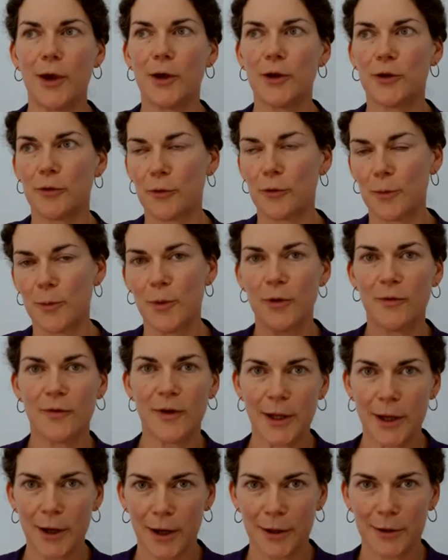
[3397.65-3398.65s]
to remove
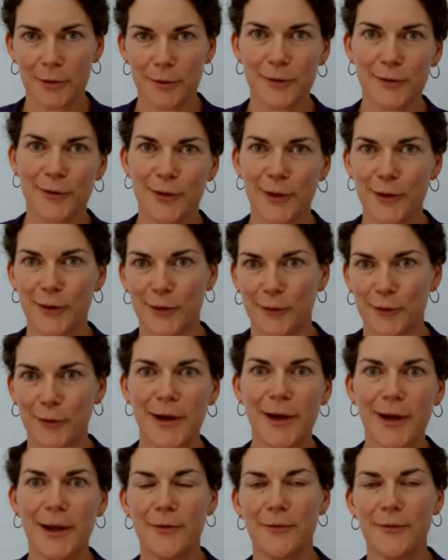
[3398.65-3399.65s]
any otters that
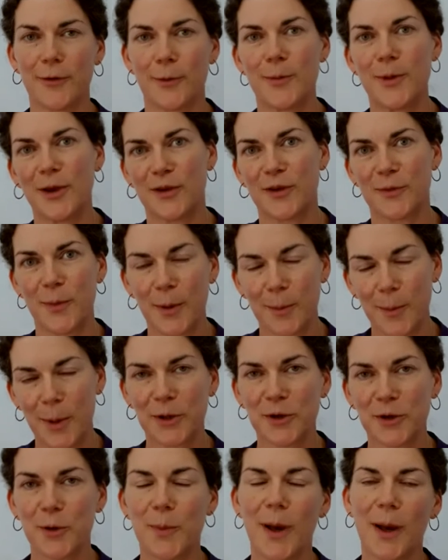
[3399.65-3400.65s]
strayed from the
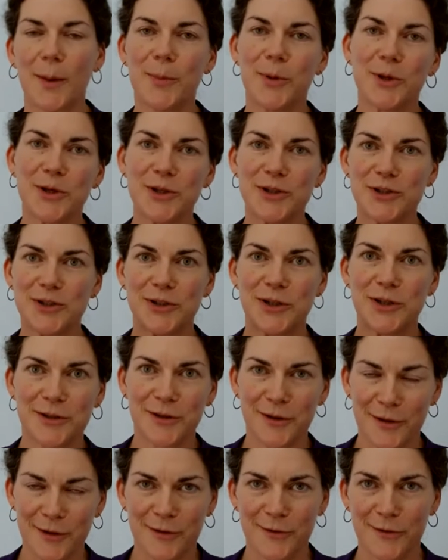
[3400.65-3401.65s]
experimental population
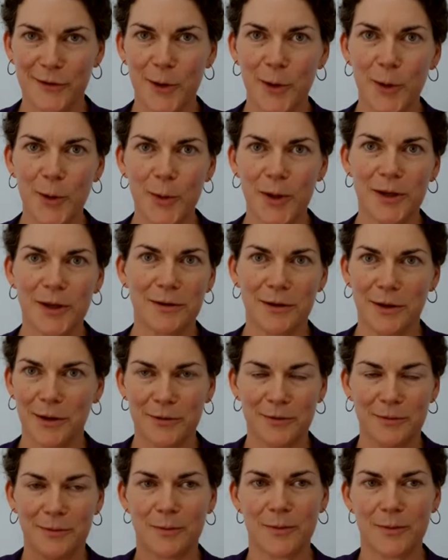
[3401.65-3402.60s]
into this zone and, you know,